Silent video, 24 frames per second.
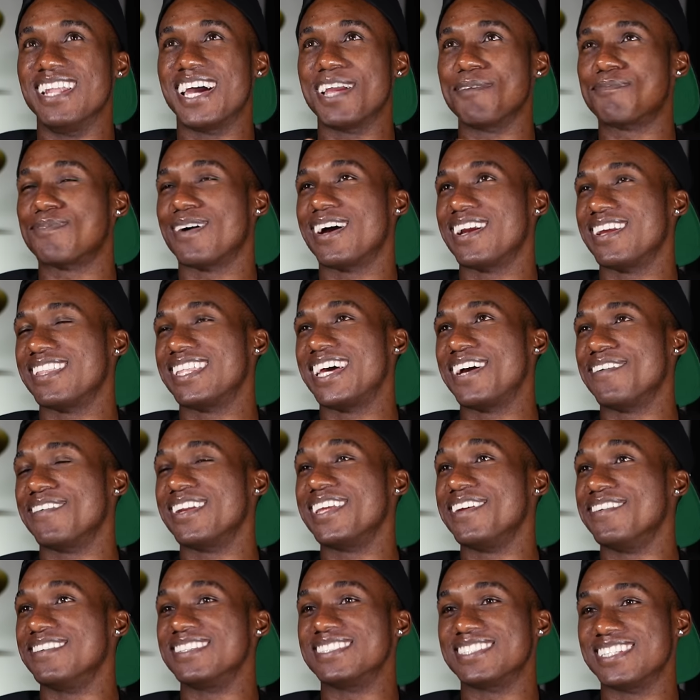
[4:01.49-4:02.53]
night prior to that
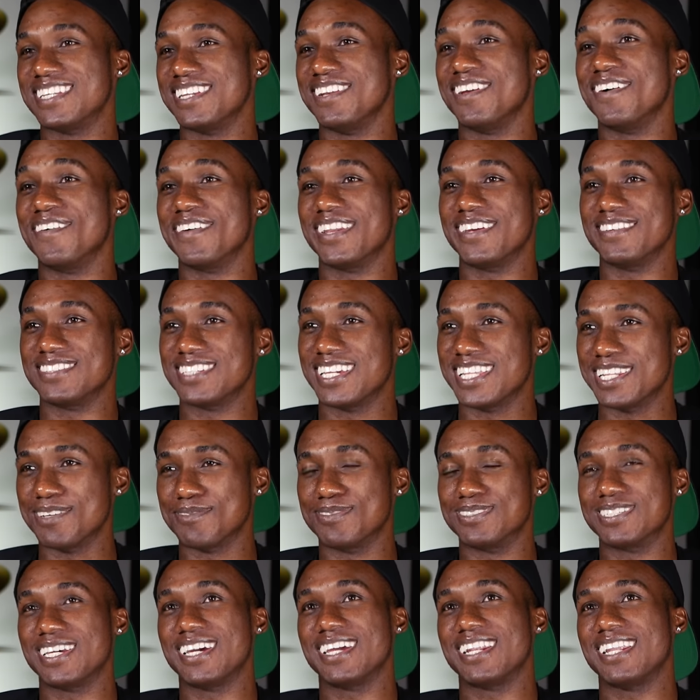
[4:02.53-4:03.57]
when he was, you know, when he was getting
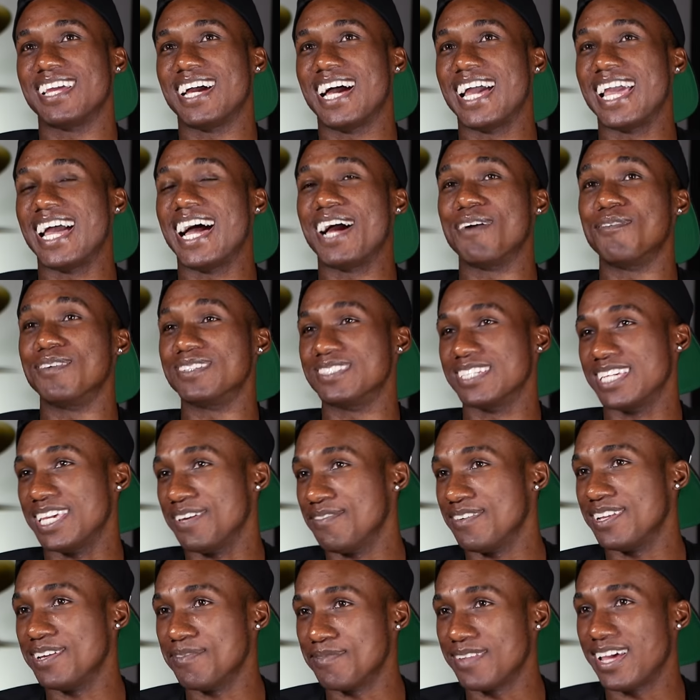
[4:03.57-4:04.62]
upset, I, I wasn't
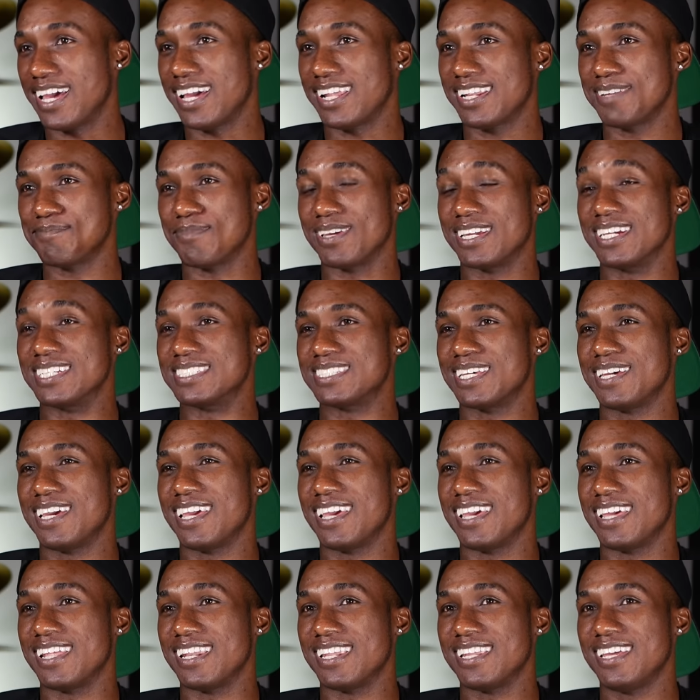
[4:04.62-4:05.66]
giving him that because
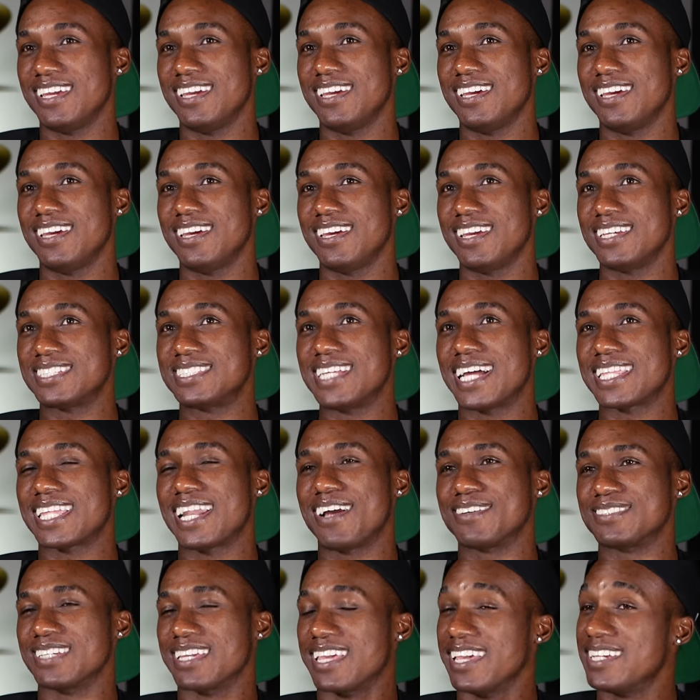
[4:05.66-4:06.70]
and it's not
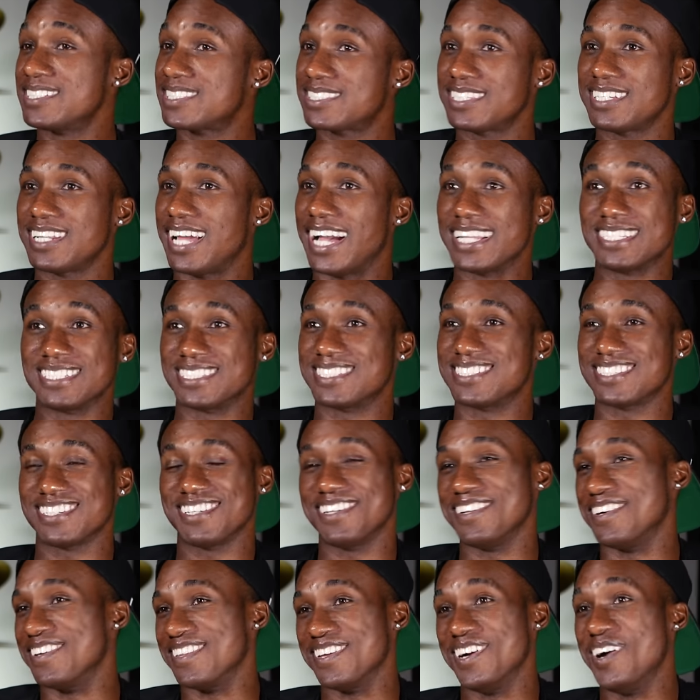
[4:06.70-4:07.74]
that I was against it. I just,
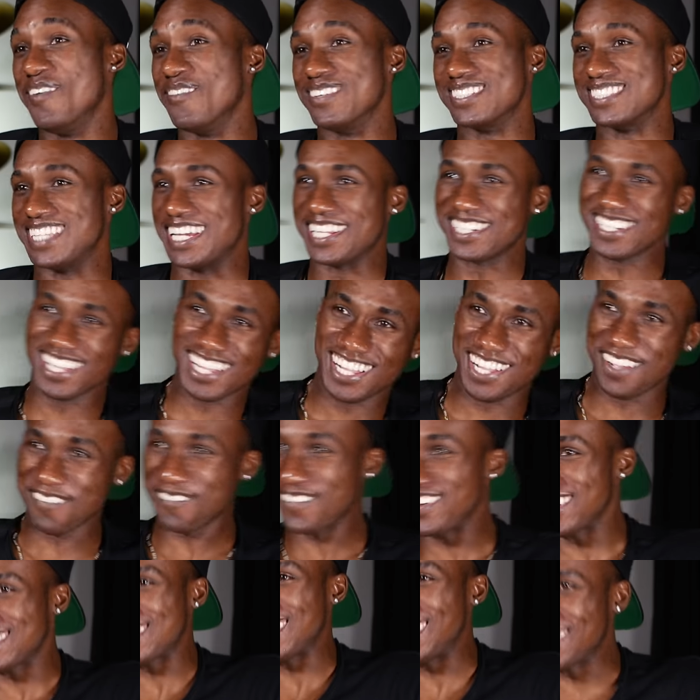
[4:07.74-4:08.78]
you know, the homies like, nah,
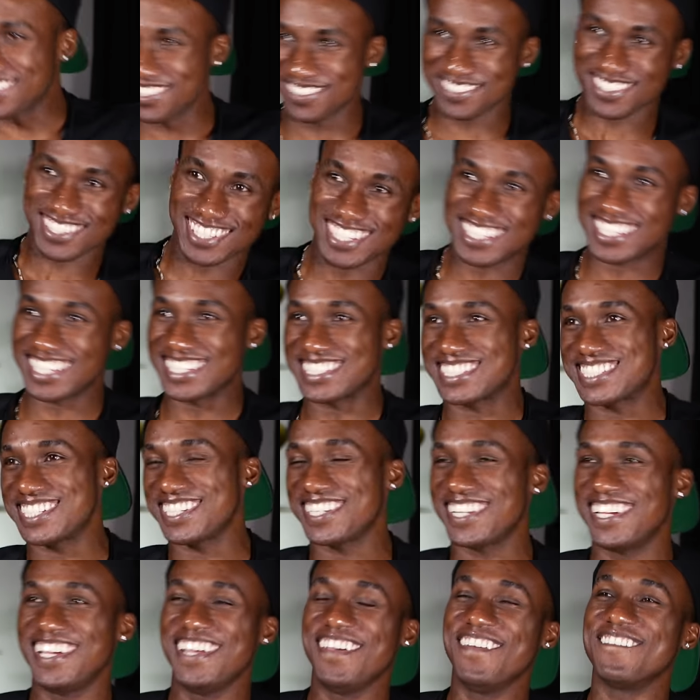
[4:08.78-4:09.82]
fuck that. Don't delete that
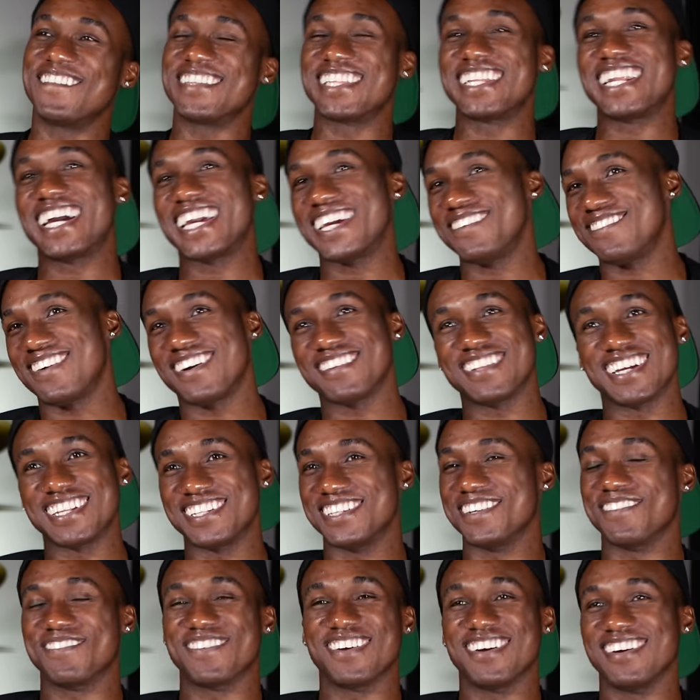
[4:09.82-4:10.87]
shit. Mm-hmm. But then I hit him. I'm
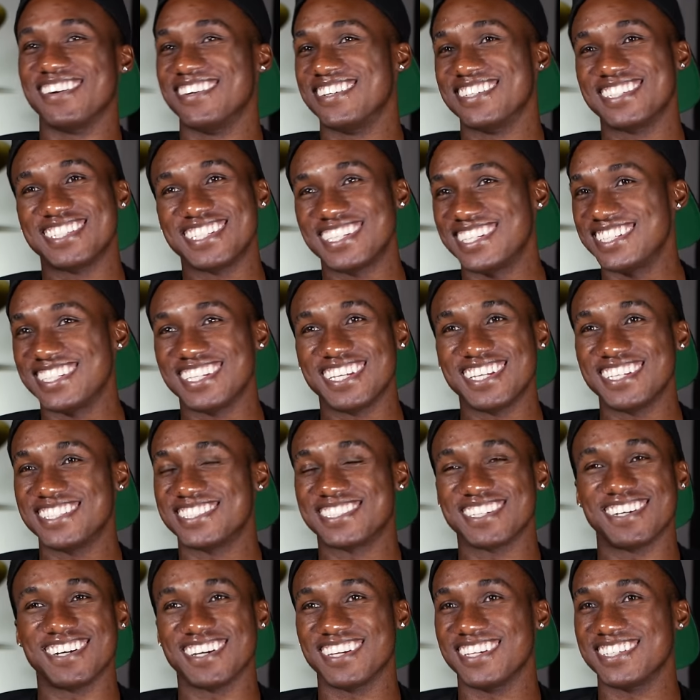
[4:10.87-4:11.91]
like, look, bro, it,
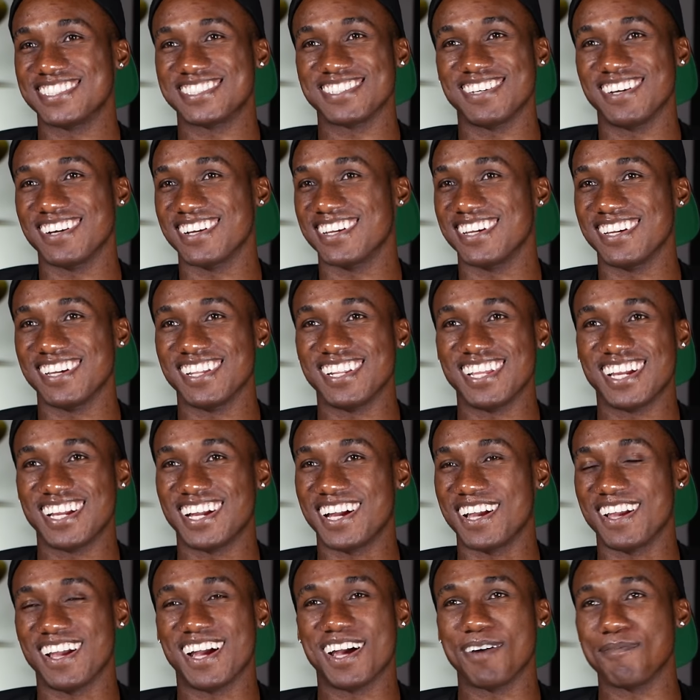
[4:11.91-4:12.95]
it's all, it's all good.
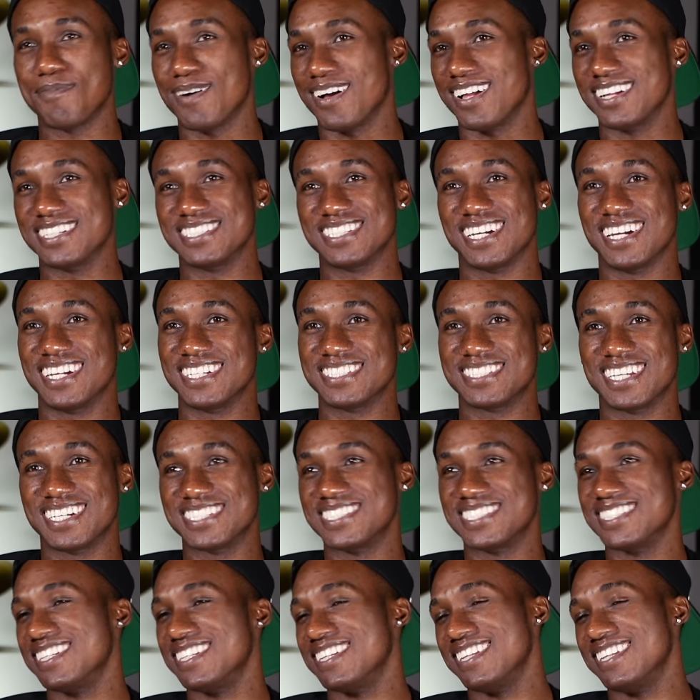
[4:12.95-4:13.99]
I, I apologize. I
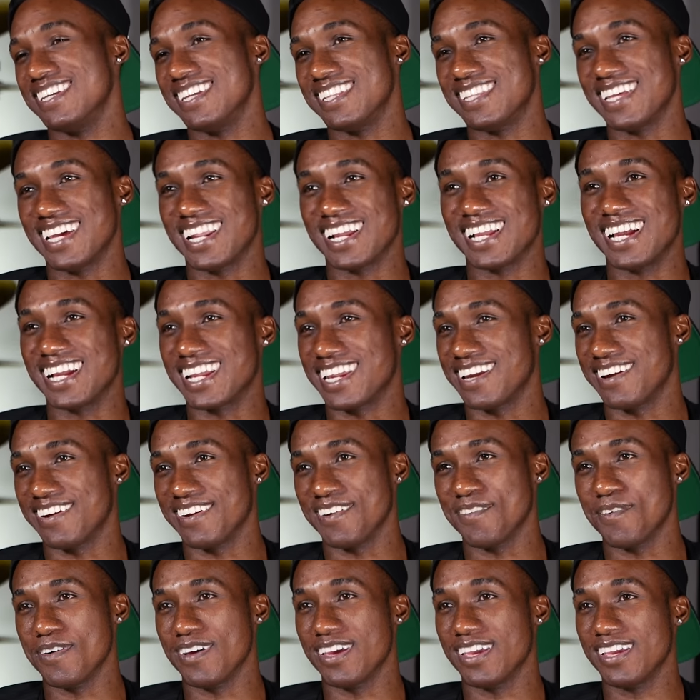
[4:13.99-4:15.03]
shouldn't have did that. I got
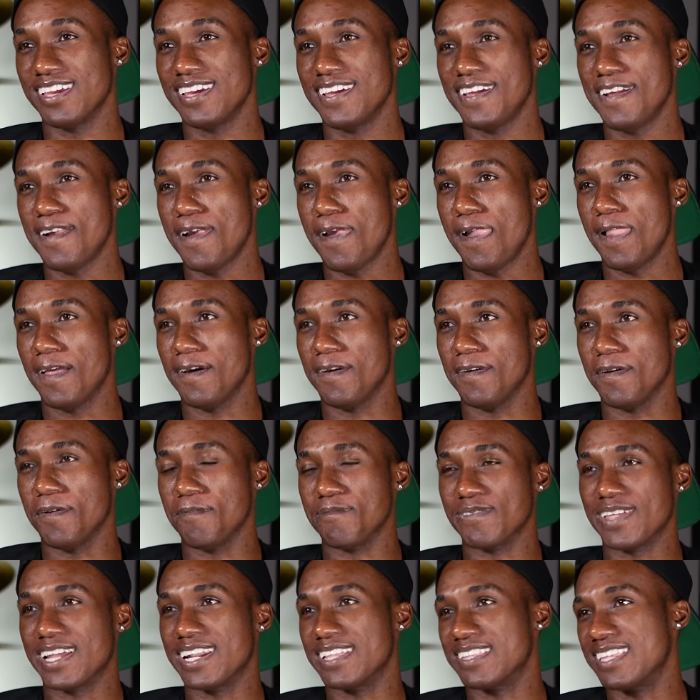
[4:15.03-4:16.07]
carried away.
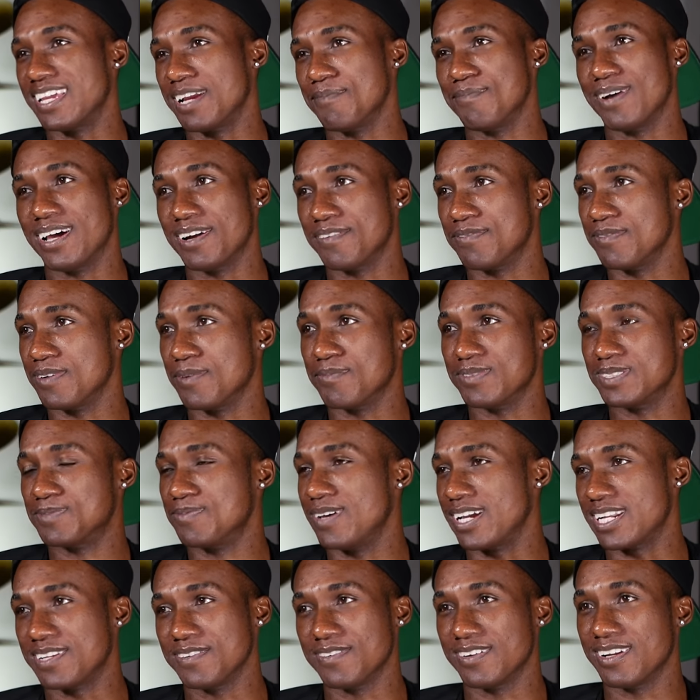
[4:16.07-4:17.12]
Um, I didn't think about it from your
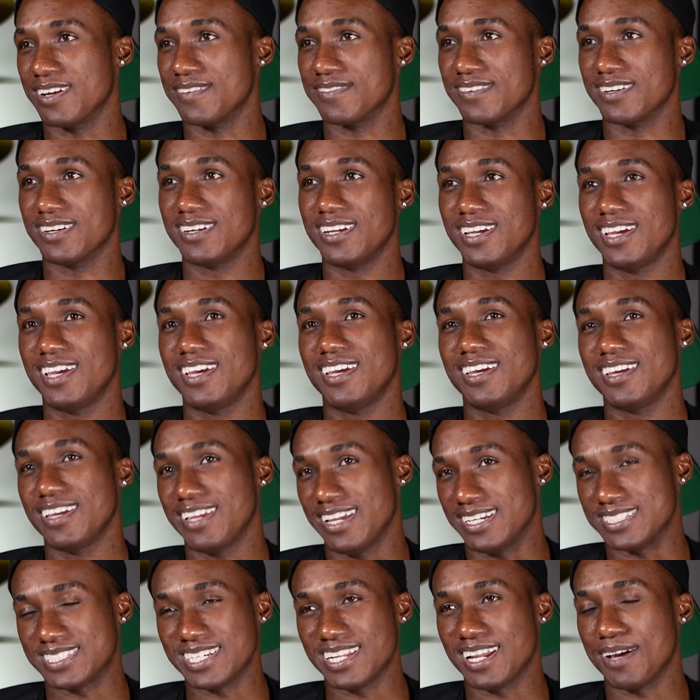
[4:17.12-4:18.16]
perspective, whatever.
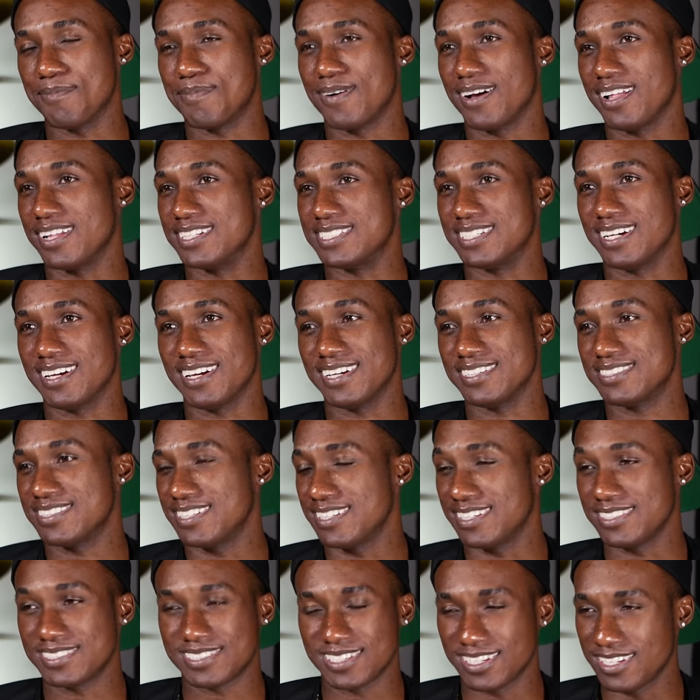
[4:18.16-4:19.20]
Yeah, I said I apologize,
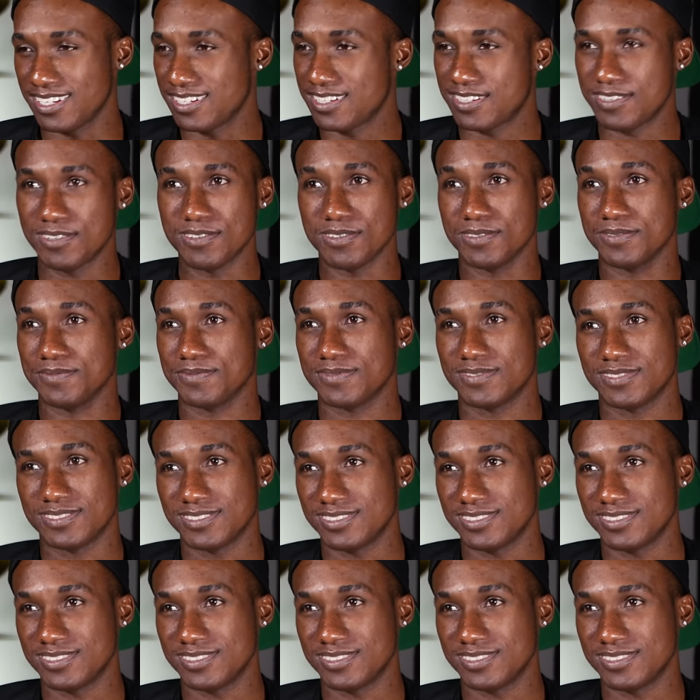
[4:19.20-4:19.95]
and he said, cool.